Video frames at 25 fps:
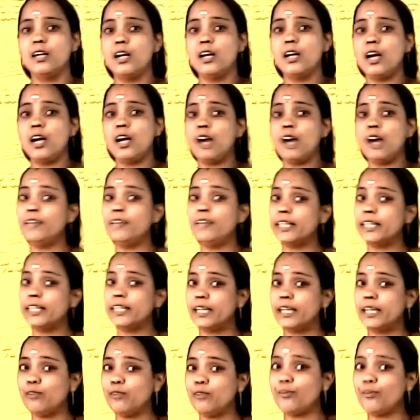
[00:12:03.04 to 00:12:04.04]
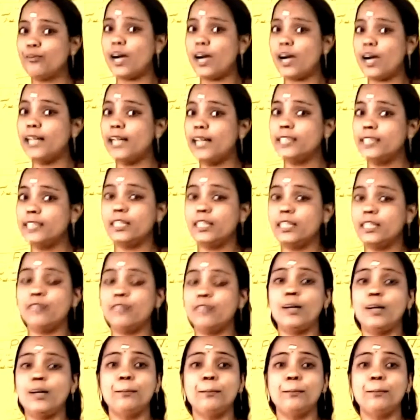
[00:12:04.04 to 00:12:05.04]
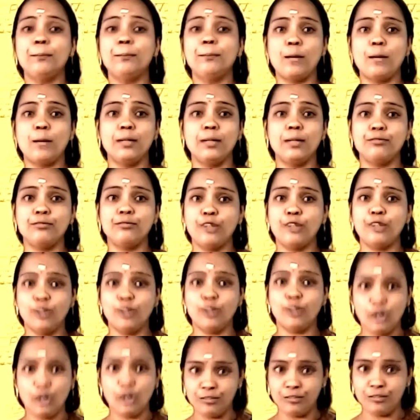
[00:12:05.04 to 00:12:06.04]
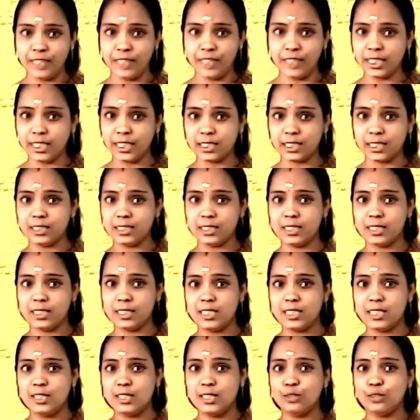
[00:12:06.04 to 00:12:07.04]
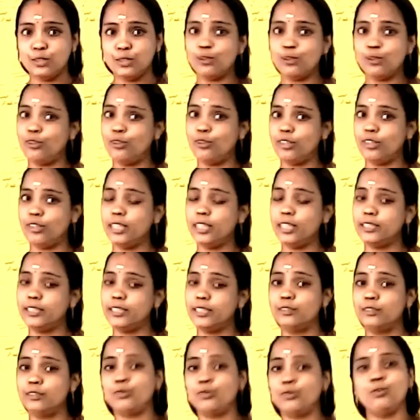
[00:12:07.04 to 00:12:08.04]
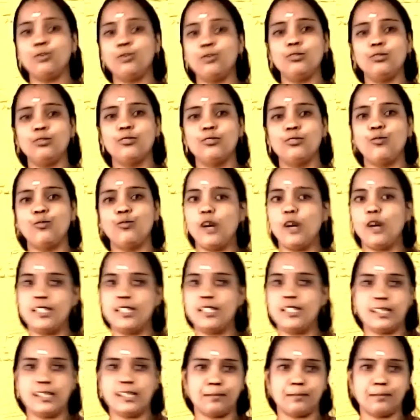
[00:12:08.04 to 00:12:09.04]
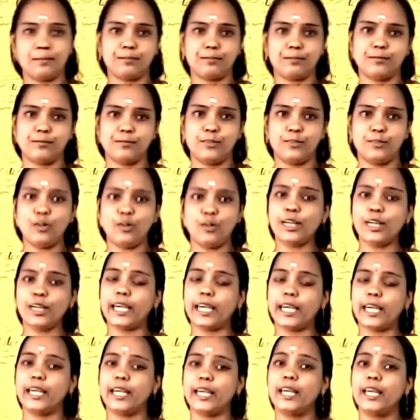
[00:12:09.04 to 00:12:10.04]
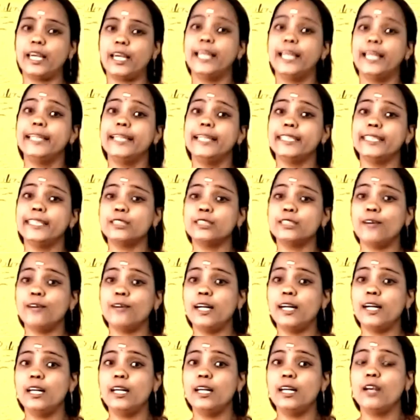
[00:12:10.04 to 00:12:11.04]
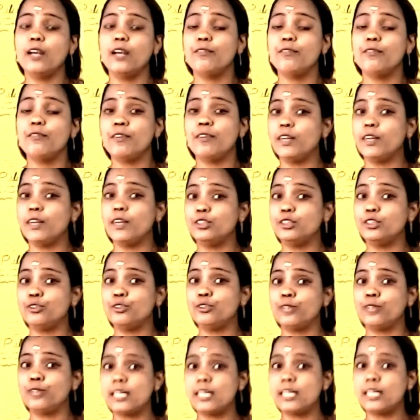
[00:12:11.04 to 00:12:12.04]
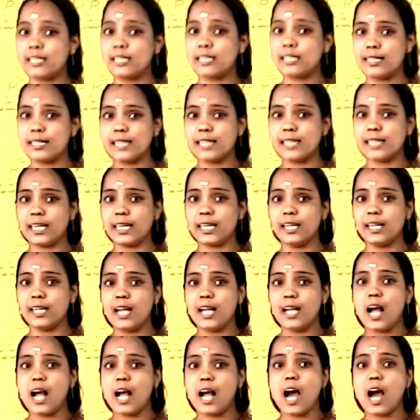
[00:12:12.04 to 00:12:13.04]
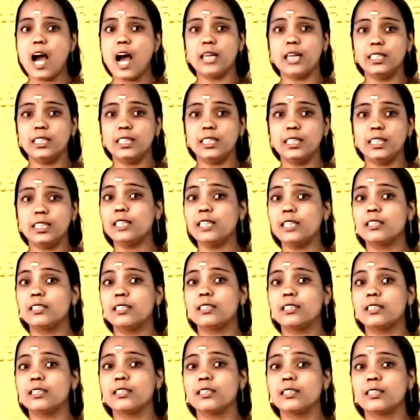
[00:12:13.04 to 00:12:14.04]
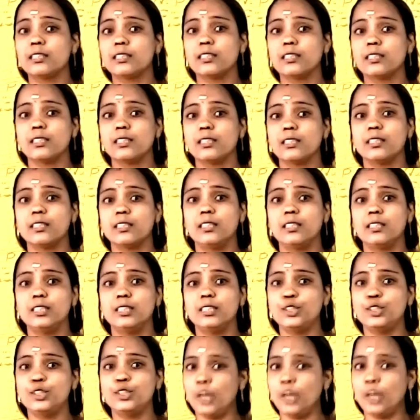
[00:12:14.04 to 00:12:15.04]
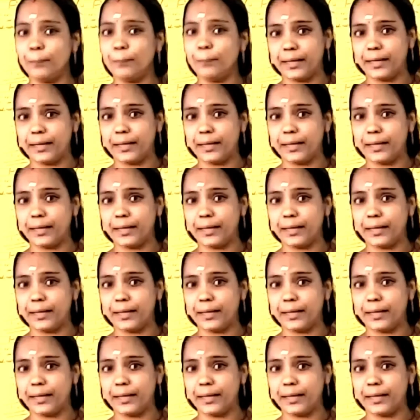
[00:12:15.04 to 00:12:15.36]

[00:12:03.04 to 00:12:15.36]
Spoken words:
I will give another one problem for homework through WhatsApp. Okay. Next one, we want to discussing other topic.